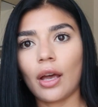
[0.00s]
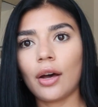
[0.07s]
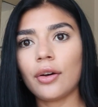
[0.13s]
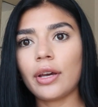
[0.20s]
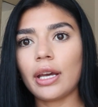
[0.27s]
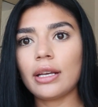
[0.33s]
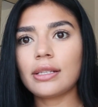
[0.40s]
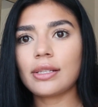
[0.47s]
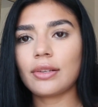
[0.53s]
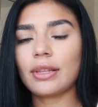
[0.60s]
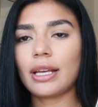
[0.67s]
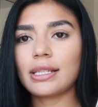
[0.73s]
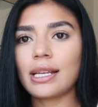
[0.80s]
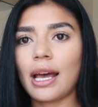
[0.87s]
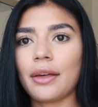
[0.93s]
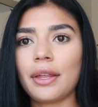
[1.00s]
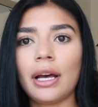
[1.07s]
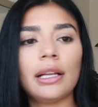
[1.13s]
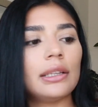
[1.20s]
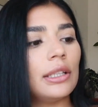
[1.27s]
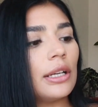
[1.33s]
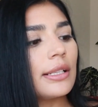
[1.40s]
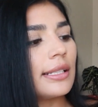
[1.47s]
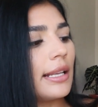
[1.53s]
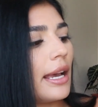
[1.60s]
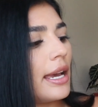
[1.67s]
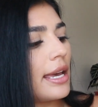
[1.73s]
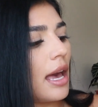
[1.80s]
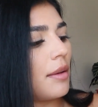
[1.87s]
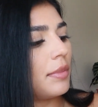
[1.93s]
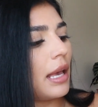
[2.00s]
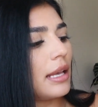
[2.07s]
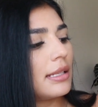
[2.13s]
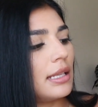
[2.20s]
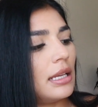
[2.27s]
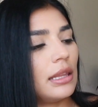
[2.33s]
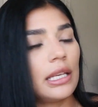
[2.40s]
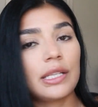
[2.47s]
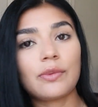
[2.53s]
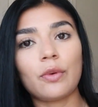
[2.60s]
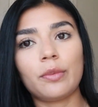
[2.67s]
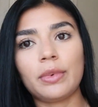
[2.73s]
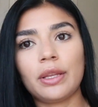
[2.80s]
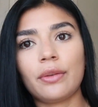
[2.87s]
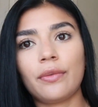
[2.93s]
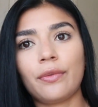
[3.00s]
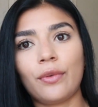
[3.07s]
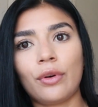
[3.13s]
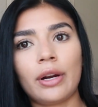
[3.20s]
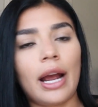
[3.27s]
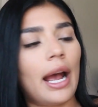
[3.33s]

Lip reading: Okay, so that's how that looks like. I'm guessing these will be the 4